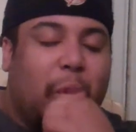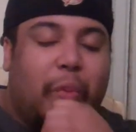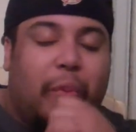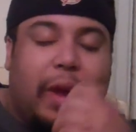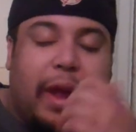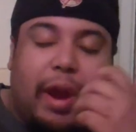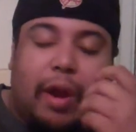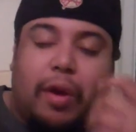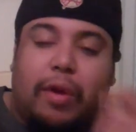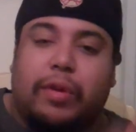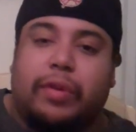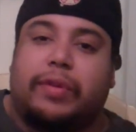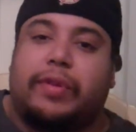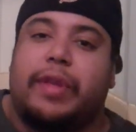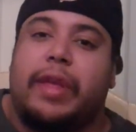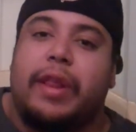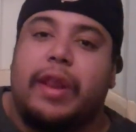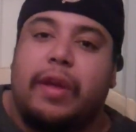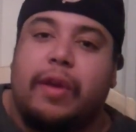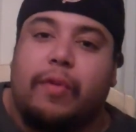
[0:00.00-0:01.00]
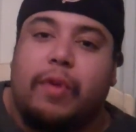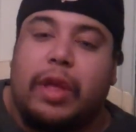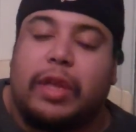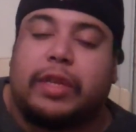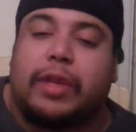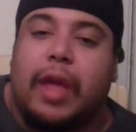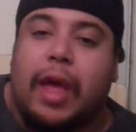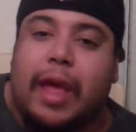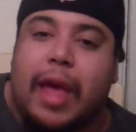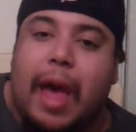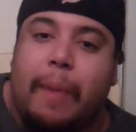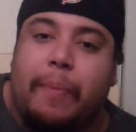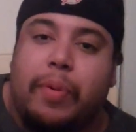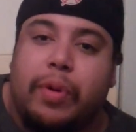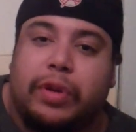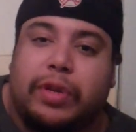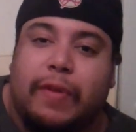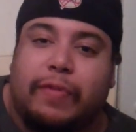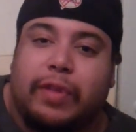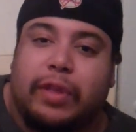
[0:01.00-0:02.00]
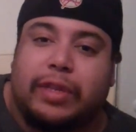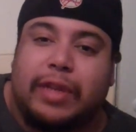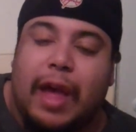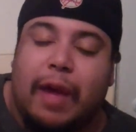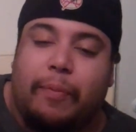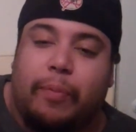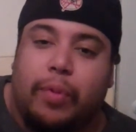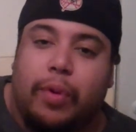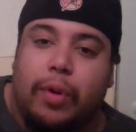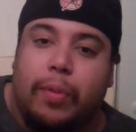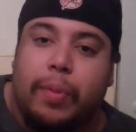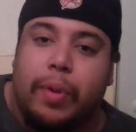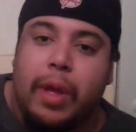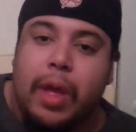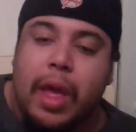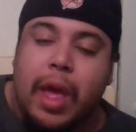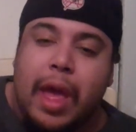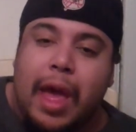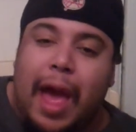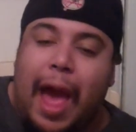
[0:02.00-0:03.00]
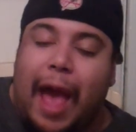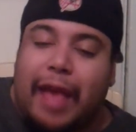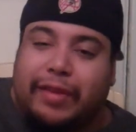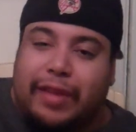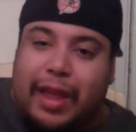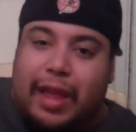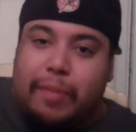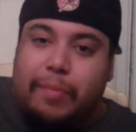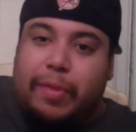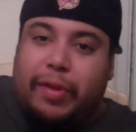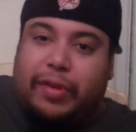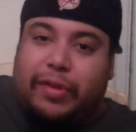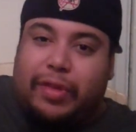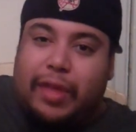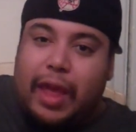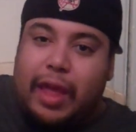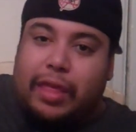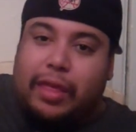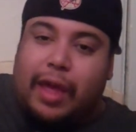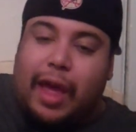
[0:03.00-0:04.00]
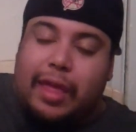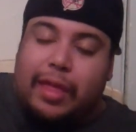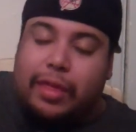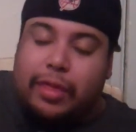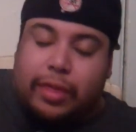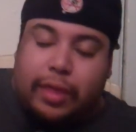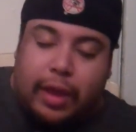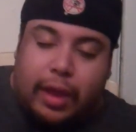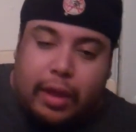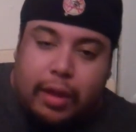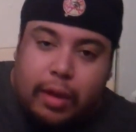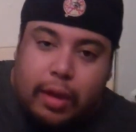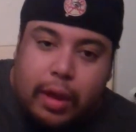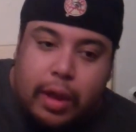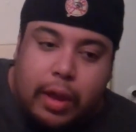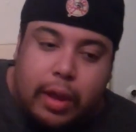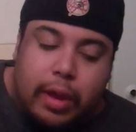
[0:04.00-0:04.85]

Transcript: where Cena got pushed off the top rope as like a mistake kind of thing,